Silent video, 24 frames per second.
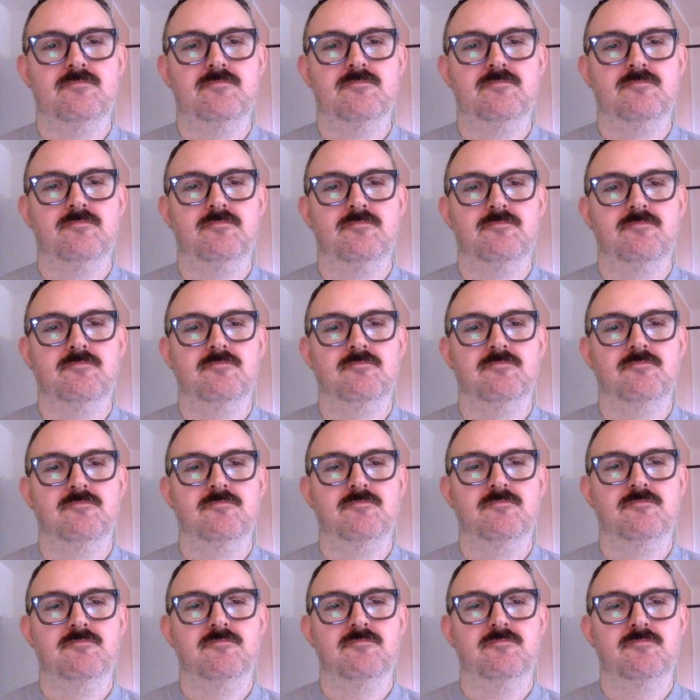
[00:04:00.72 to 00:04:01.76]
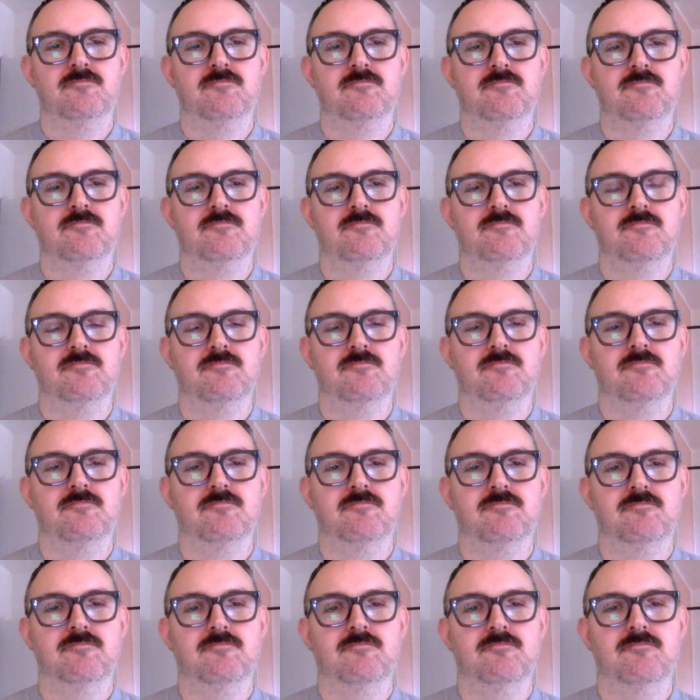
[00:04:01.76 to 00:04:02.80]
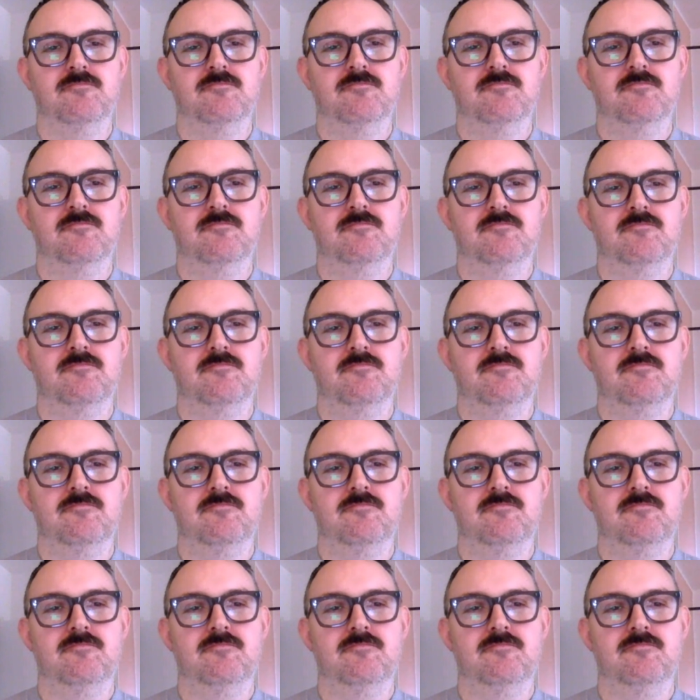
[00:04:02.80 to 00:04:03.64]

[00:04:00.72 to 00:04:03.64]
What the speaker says: (silent)